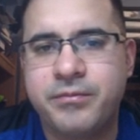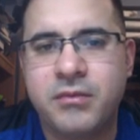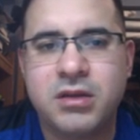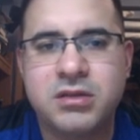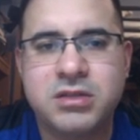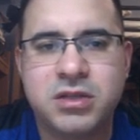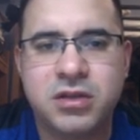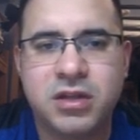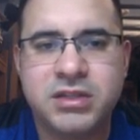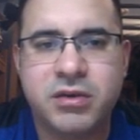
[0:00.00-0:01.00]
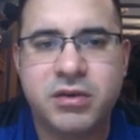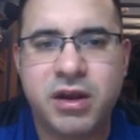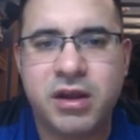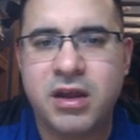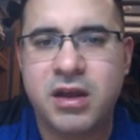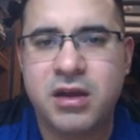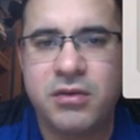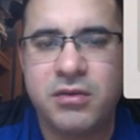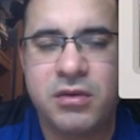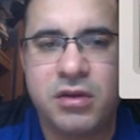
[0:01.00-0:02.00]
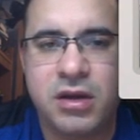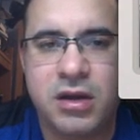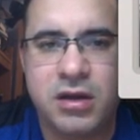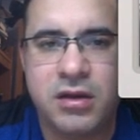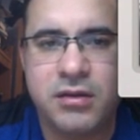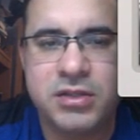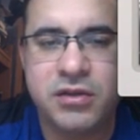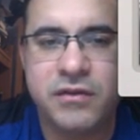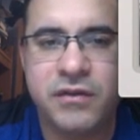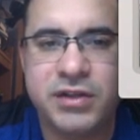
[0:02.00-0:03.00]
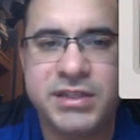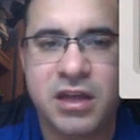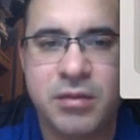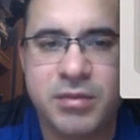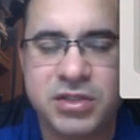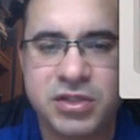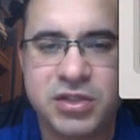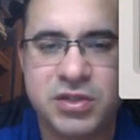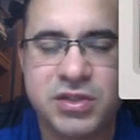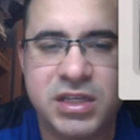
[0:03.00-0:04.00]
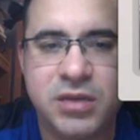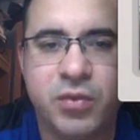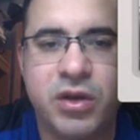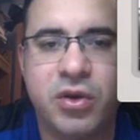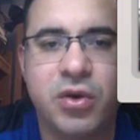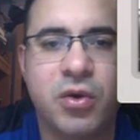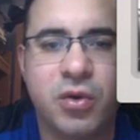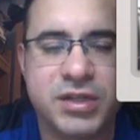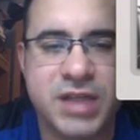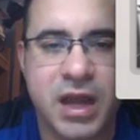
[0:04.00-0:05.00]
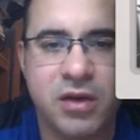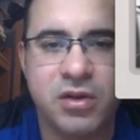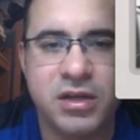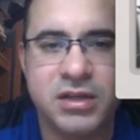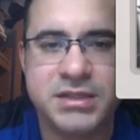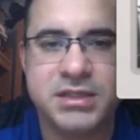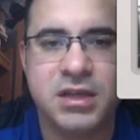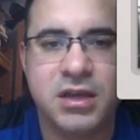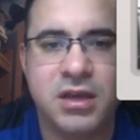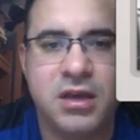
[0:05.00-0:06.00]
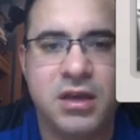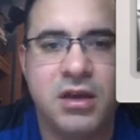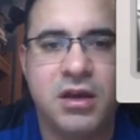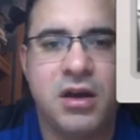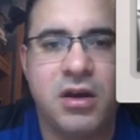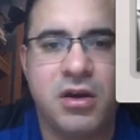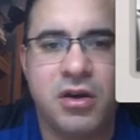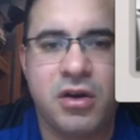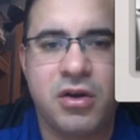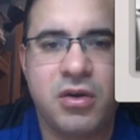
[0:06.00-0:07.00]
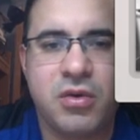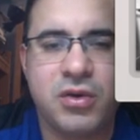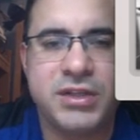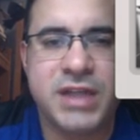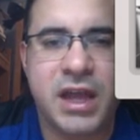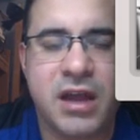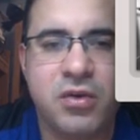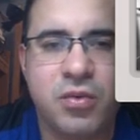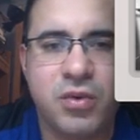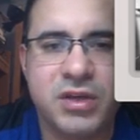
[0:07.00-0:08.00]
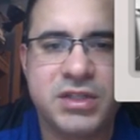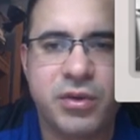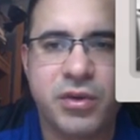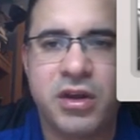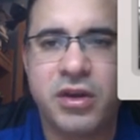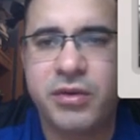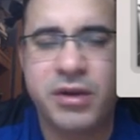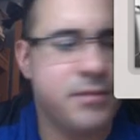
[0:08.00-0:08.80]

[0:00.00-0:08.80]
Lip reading: So let's crank out. So the first step is just to see what your course angle is. Our course angle was 300.